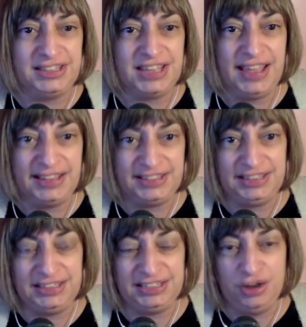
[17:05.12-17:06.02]

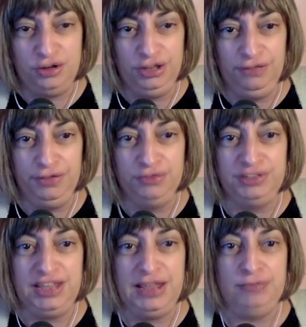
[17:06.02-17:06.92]
Texas. All of those
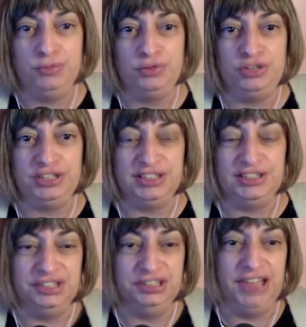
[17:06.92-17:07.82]
games were just a
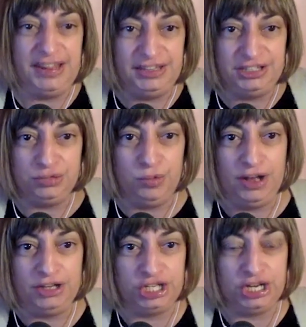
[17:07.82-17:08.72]
delight to
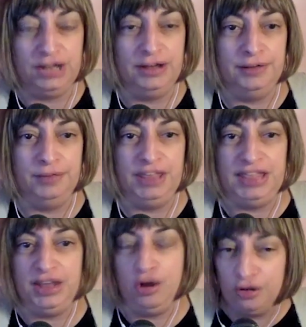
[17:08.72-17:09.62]
watch. And
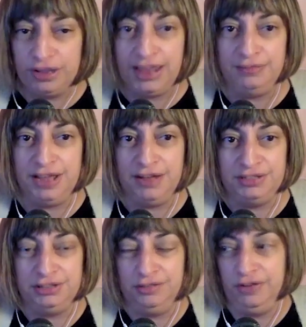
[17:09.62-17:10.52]
they all came down
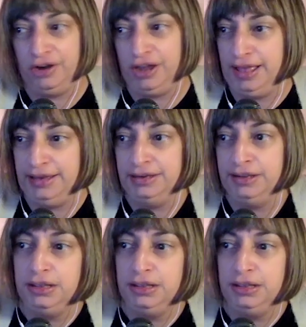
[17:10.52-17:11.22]
to the very end.